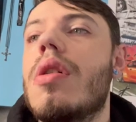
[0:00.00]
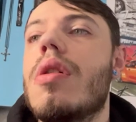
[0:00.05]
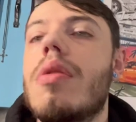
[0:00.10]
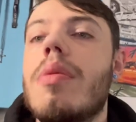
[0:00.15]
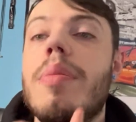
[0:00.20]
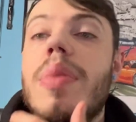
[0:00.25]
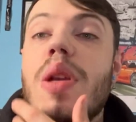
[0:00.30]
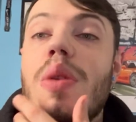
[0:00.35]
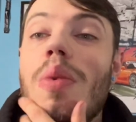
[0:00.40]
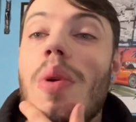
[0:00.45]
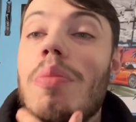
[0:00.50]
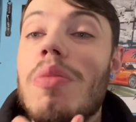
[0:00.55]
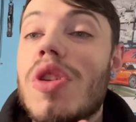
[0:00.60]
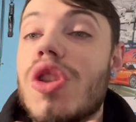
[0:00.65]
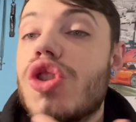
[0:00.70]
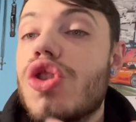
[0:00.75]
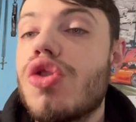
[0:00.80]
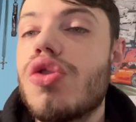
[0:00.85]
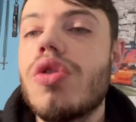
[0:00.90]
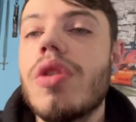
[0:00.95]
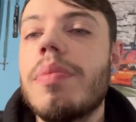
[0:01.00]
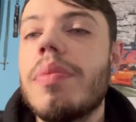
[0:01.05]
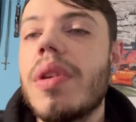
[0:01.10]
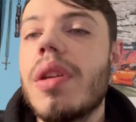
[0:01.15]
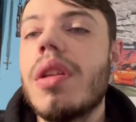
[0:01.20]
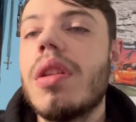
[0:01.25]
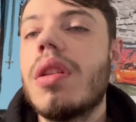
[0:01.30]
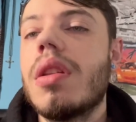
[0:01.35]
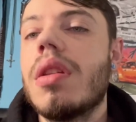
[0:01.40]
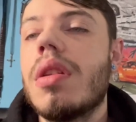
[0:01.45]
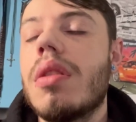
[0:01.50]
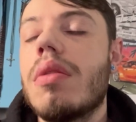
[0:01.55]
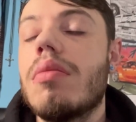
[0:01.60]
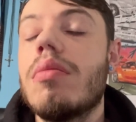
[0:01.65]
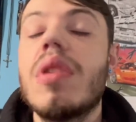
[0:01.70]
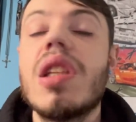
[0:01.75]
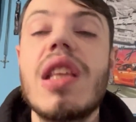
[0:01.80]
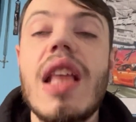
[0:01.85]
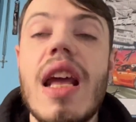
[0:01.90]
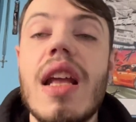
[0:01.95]
will be when we're stripping. My
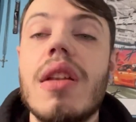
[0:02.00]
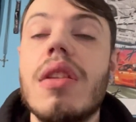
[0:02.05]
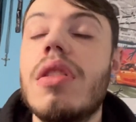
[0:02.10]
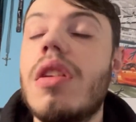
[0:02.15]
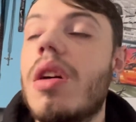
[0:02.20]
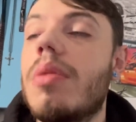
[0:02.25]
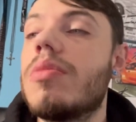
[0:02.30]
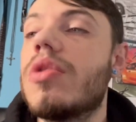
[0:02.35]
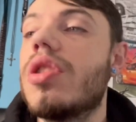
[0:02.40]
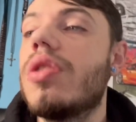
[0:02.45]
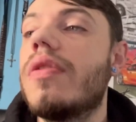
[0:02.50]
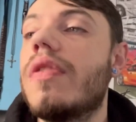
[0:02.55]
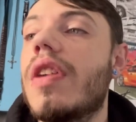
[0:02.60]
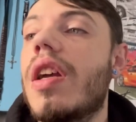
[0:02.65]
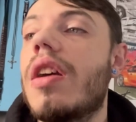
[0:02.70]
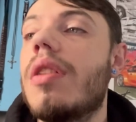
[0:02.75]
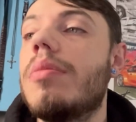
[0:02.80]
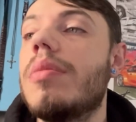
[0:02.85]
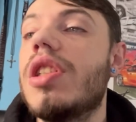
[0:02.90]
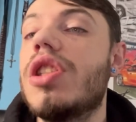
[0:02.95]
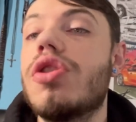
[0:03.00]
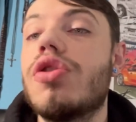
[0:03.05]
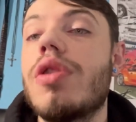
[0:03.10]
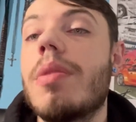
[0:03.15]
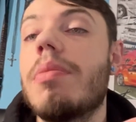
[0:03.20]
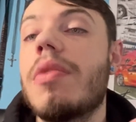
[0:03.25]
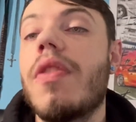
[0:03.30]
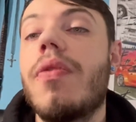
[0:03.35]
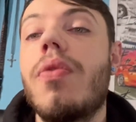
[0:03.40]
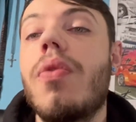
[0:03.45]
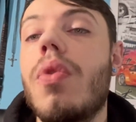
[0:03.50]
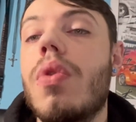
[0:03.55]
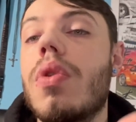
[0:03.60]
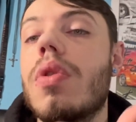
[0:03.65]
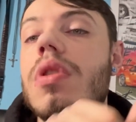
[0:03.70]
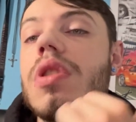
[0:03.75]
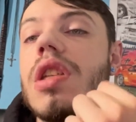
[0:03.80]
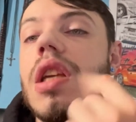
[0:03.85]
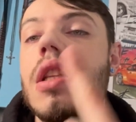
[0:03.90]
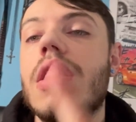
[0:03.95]
dad comes over and help me strip the
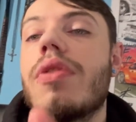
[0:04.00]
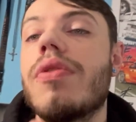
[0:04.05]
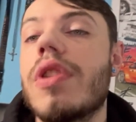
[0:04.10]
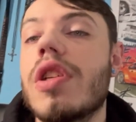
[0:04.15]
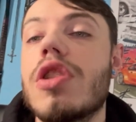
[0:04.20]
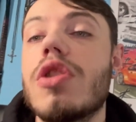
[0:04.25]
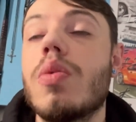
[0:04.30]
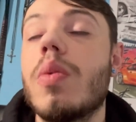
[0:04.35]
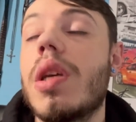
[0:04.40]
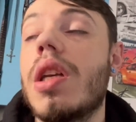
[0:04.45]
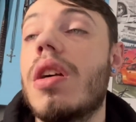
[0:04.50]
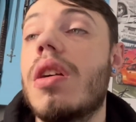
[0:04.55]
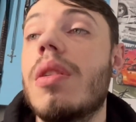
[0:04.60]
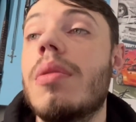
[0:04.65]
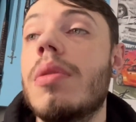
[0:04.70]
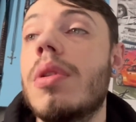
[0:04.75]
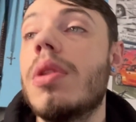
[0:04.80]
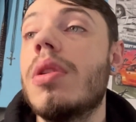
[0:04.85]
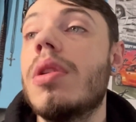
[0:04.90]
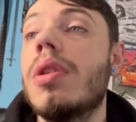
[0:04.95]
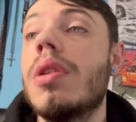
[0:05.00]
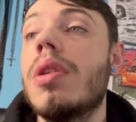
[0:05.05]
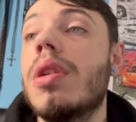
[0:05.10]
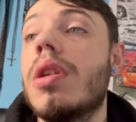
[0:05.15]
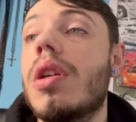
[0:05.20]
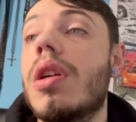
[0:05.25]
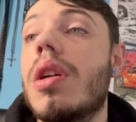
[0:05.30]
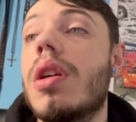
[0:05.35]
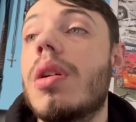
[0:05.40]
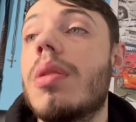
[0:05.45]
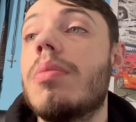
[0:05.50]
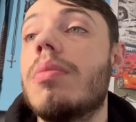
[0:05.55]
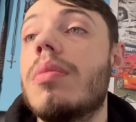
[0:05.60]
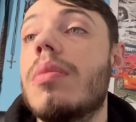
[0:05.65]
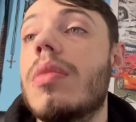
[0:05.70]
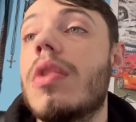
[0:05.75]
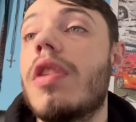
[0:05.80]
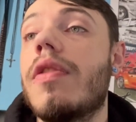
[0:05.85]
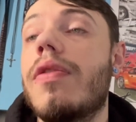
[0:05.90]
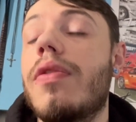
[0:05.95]
forks and the rear swinger.
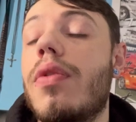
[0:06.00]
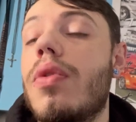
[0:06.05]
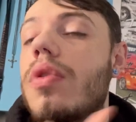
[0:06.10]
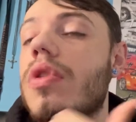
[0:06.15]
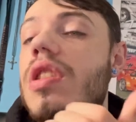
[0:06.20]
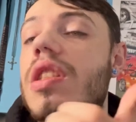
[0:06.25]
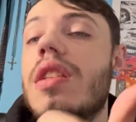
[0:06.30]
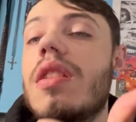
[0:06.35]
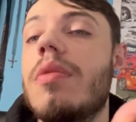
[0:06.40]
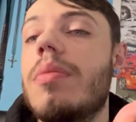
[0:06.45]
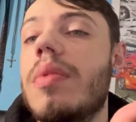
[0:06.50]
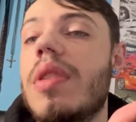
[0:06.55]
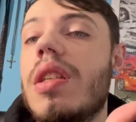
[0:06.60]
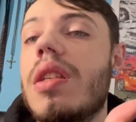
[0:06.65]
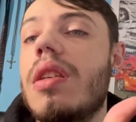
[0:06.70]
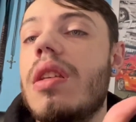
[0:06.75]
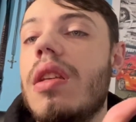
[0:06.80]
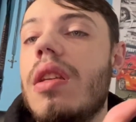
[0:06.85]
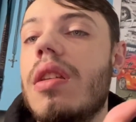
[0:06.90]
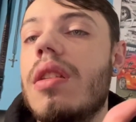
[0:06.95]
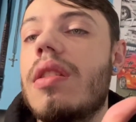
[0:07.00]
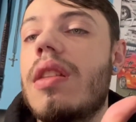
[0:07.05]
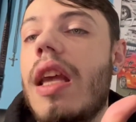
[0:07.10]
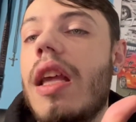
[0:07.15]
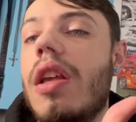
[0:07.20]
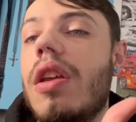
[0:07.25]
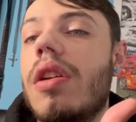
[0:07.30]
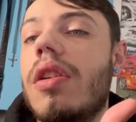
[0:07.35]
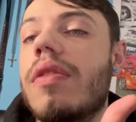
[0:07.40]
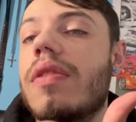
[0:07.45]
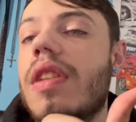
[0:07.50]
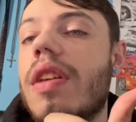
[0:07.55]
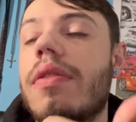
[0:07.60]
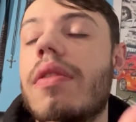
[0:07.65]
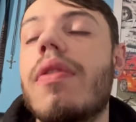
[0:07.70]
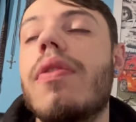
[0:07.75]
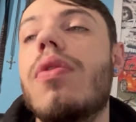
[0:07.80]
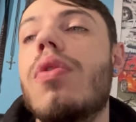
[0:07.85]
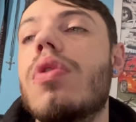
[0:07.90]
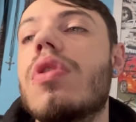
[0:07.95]
Forks need to be taken off to have the
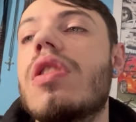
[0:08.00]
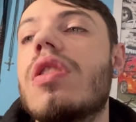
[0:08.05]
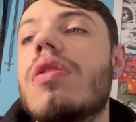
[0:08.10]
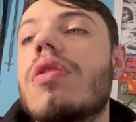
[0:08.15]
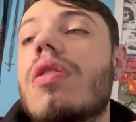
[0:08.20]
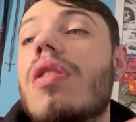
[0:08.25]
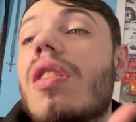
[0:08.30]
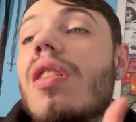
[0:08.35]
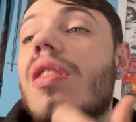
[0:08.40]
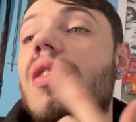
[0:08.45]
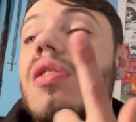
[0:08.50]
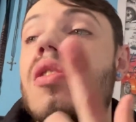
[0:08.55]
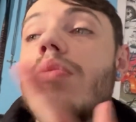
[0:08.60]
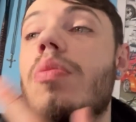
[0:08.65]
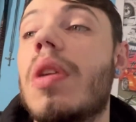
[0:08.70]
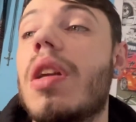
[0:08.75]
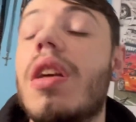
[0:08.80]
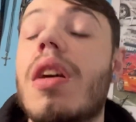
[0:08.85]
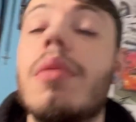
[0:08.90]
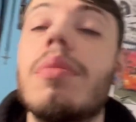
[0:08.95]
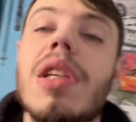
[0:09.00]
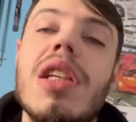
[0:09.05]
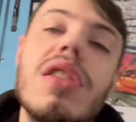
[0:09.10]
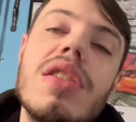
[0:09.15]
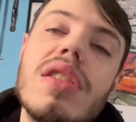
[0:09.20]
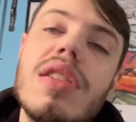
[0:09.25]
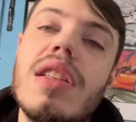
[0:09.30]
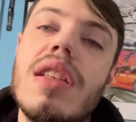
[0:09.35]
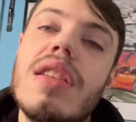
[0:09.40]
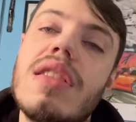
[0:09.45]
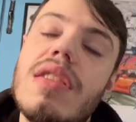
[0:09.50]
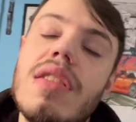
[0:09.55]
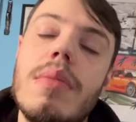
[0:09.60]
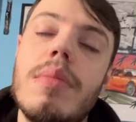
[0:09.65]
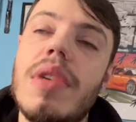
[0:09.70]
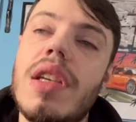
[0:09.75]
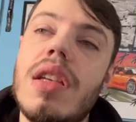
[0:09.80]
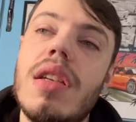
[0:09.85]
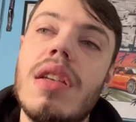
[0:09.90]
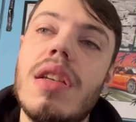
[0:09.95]
fork seals done, and swing arm, it just needs to
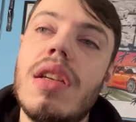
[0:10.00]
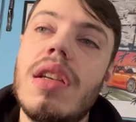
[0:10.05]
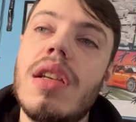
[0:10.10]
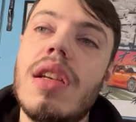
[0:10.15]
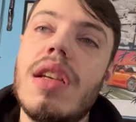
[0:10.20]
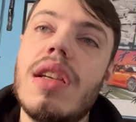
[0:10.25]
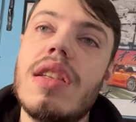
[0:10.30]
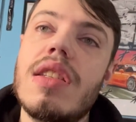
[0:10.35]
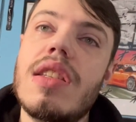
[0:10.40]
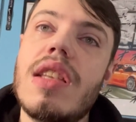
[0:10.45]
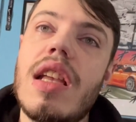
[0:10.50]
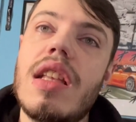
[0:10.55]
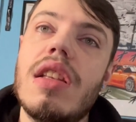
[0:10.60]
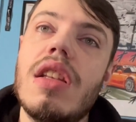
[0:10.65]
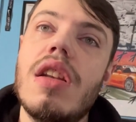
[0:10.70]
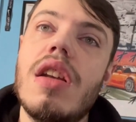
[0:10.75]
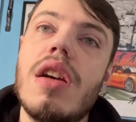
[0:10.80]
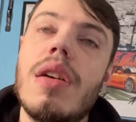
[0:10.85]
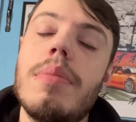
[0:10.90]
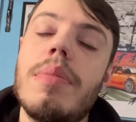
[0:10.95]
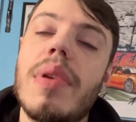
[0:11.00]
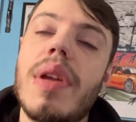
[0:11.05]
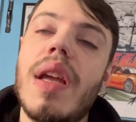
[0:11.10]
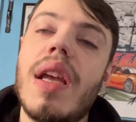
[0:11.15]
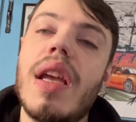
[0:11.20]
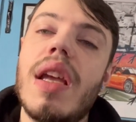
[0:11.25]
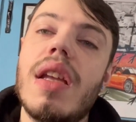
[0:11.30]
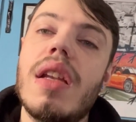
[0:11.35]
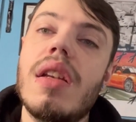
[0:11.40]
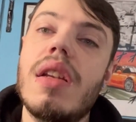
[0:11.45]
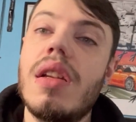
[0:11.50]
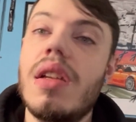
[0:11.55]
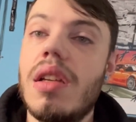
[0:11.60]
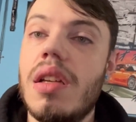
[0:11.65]
be sanded up and